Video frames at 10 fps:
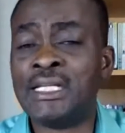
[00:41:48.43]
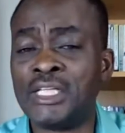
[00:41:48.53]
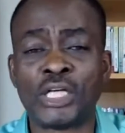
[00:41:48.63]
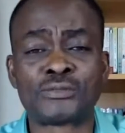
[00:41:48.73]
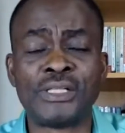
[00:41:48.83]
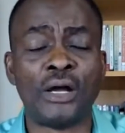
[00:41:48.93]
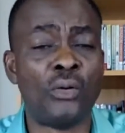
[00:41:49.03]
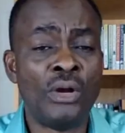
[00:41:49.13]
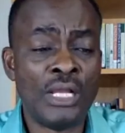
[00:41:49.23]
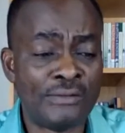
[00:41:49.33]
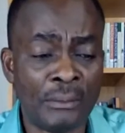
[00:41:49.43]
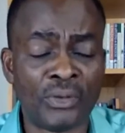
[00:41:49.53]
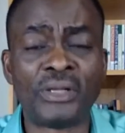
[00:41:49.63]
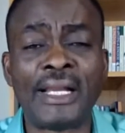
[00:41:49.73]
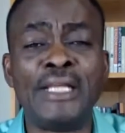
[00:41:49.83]
They just feel that, oh, if I'm going
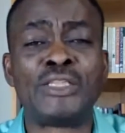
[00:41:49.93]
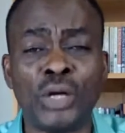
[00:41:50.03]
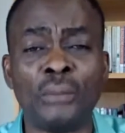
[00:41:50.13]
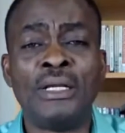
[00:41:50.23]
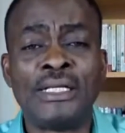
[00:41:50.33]
to get a job,